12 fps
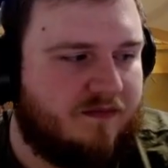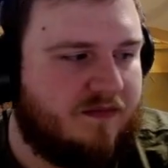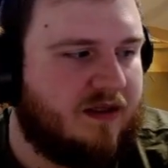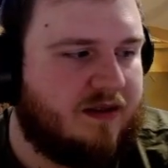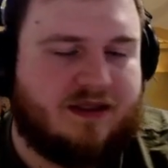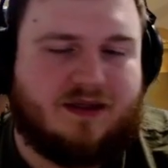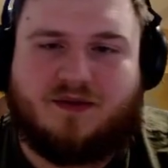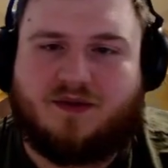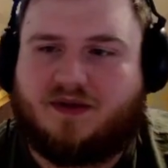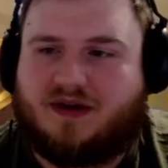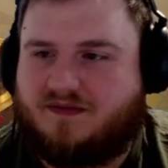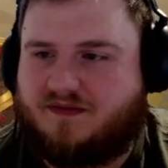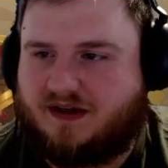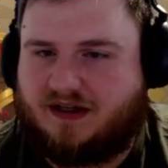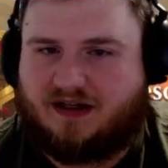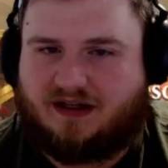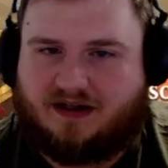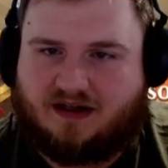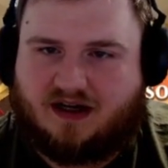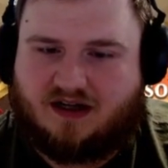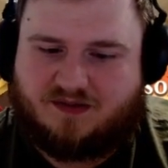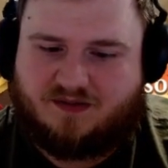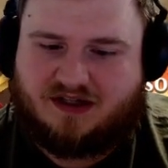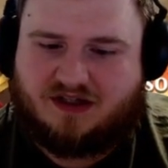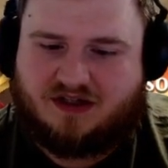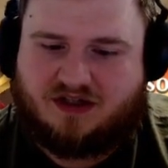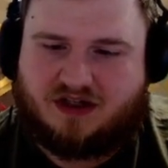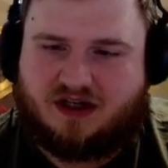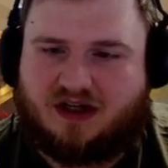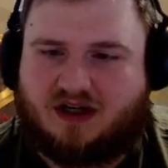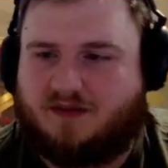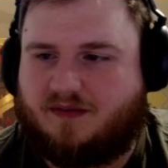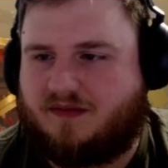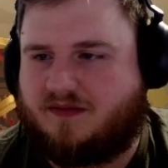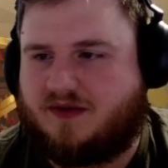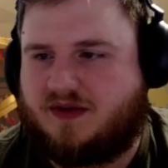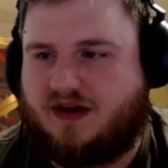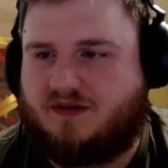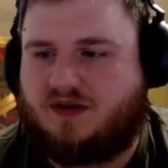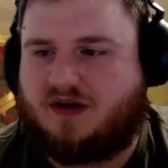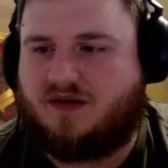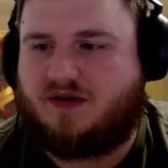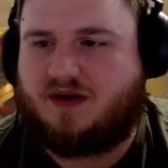See what we can find. Archmage's Charm. So I will Coco